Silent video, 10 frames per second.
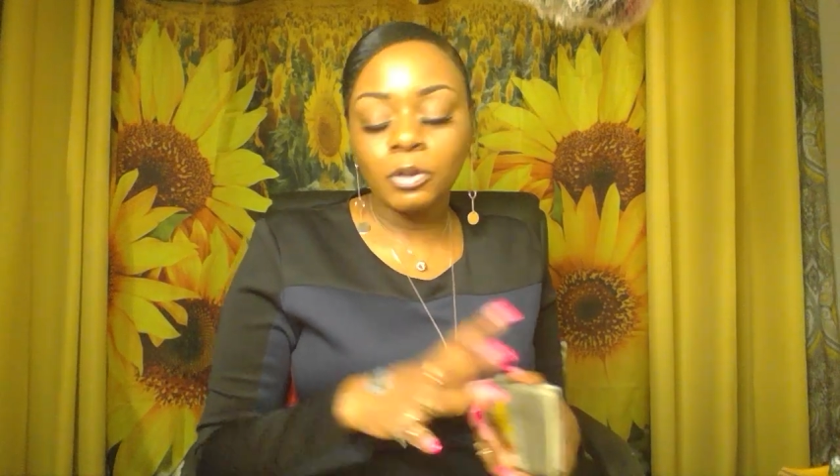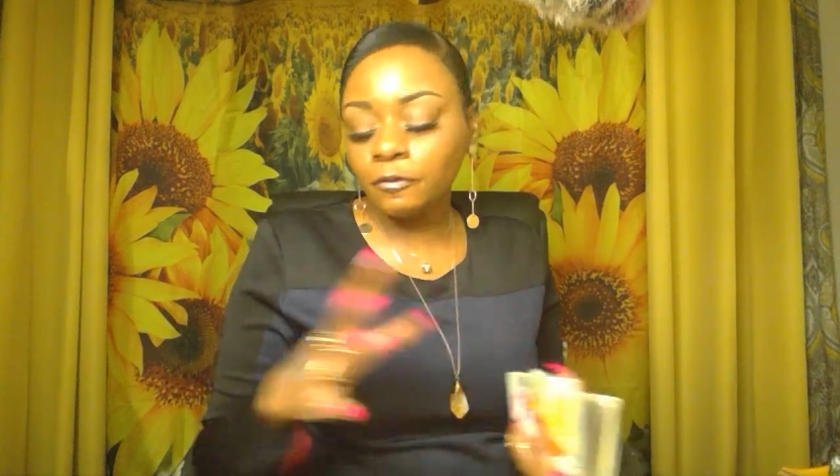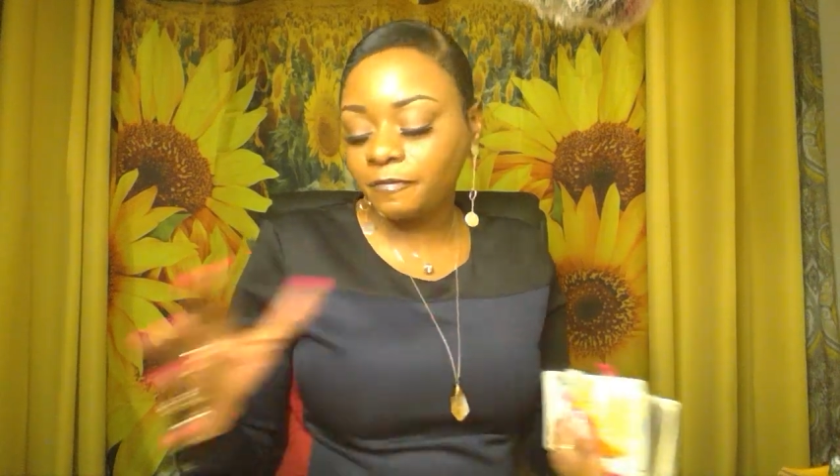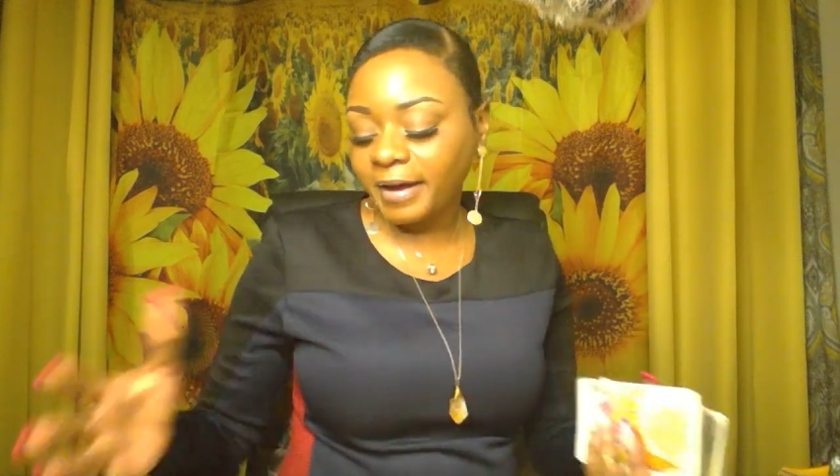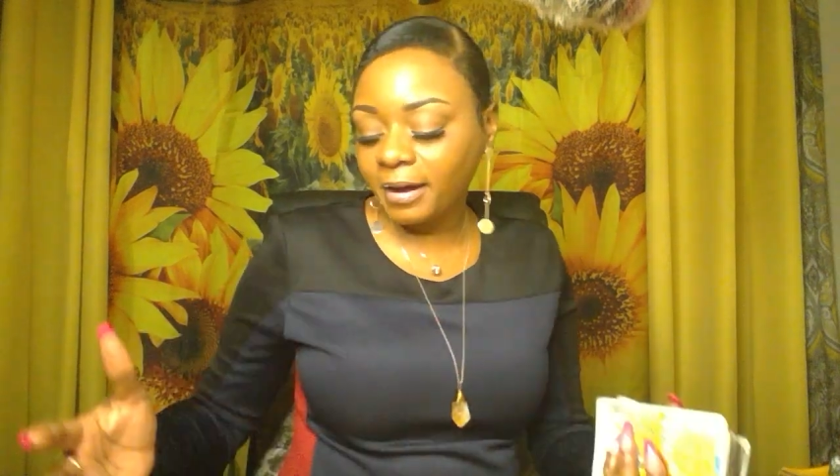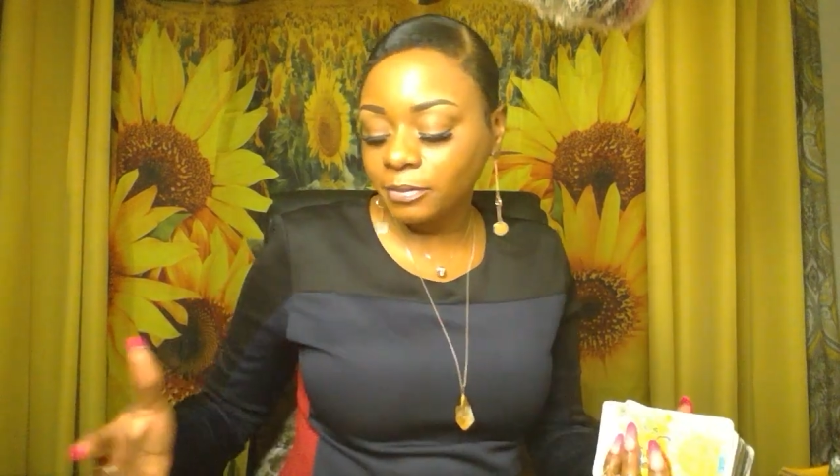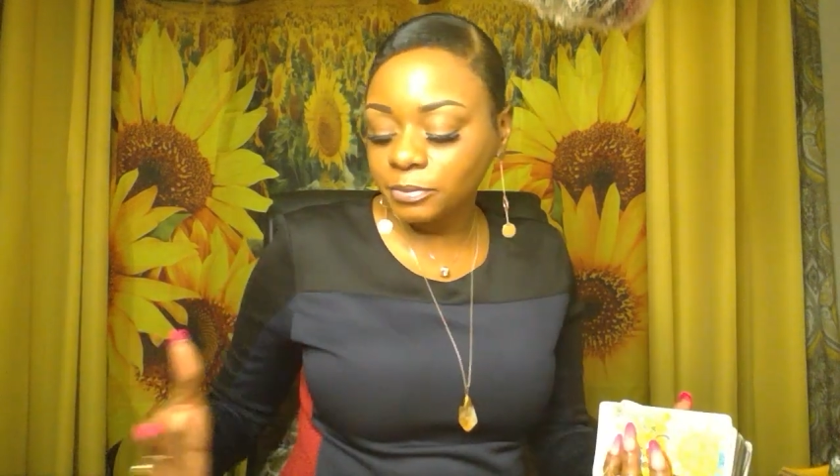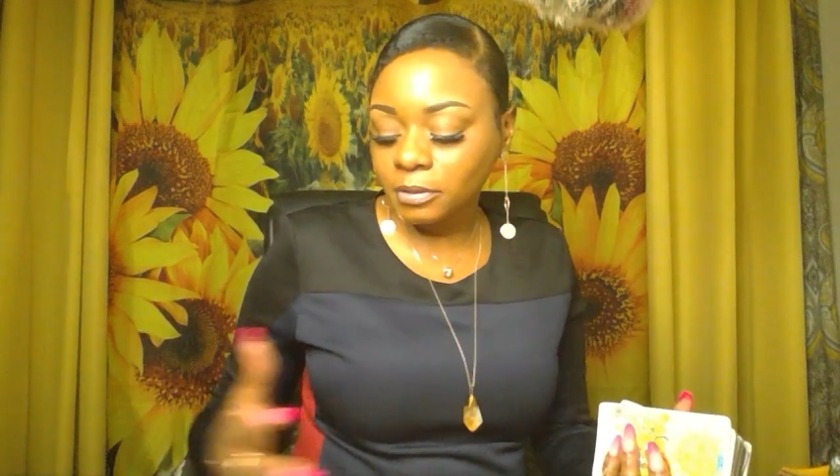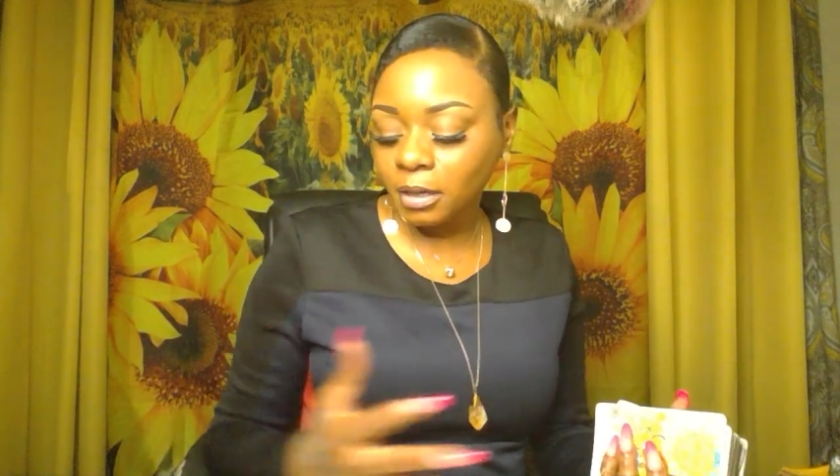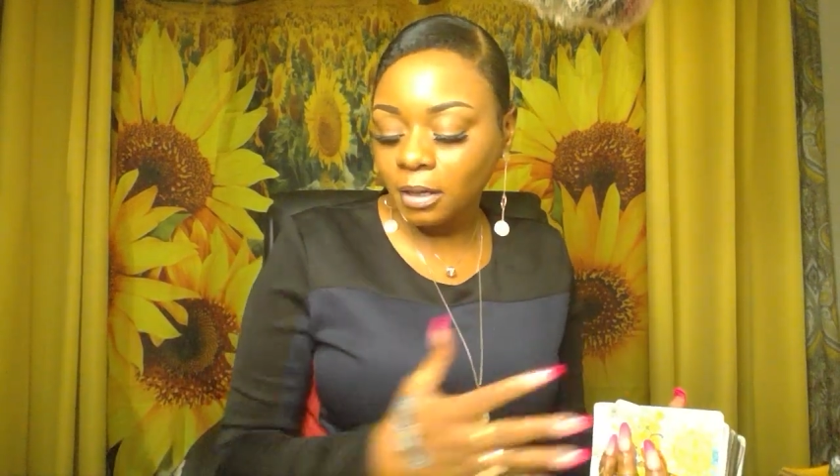
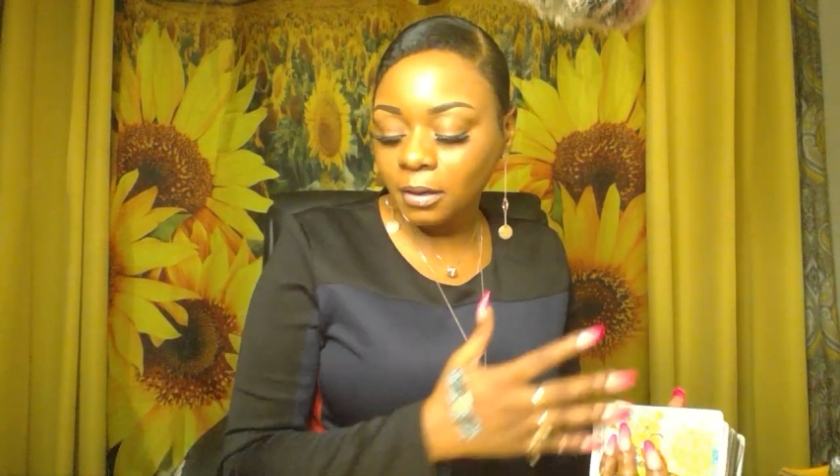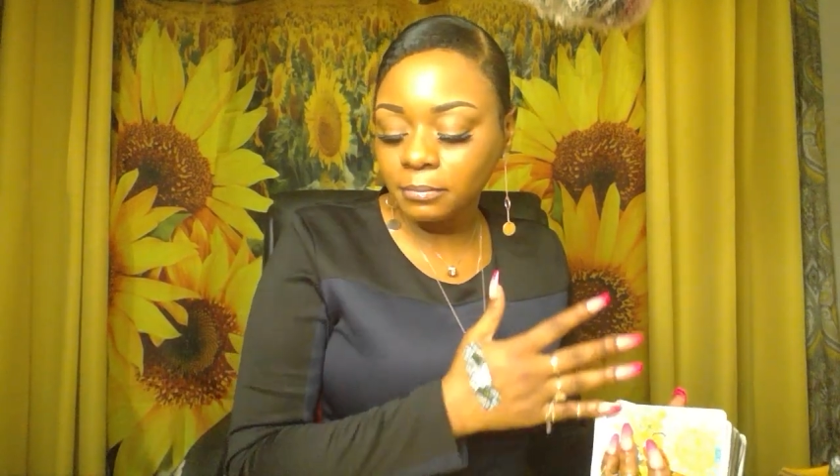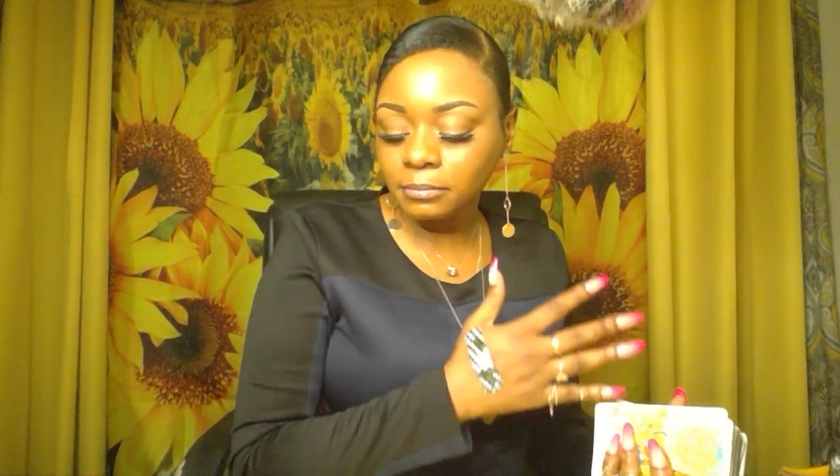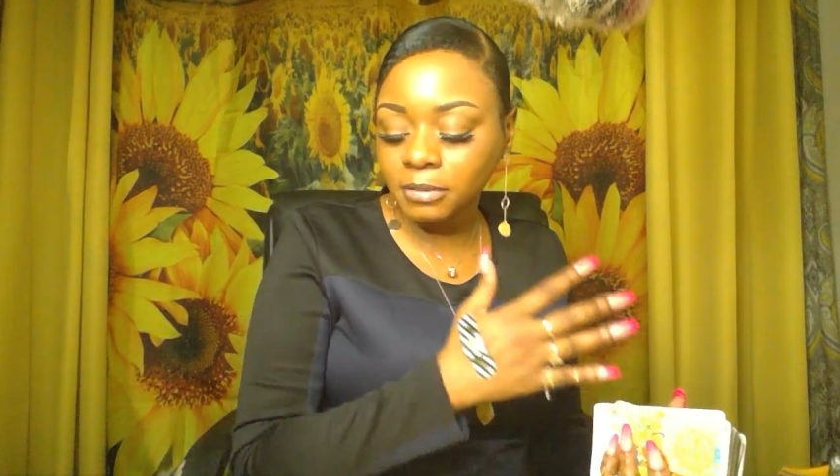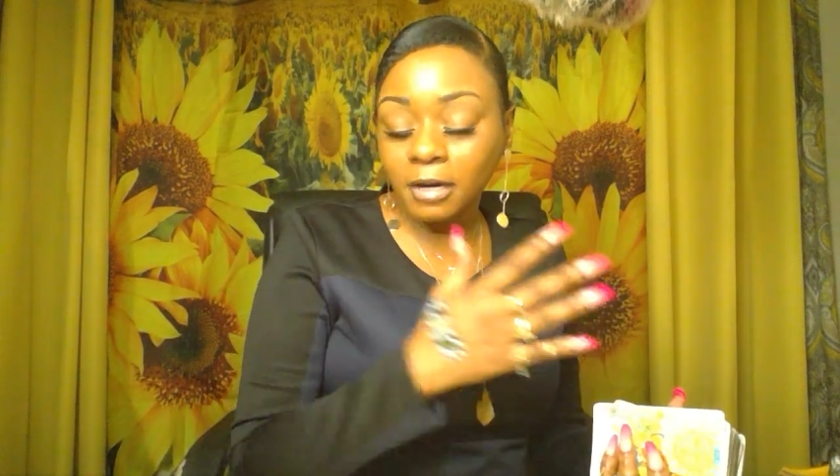newfound um,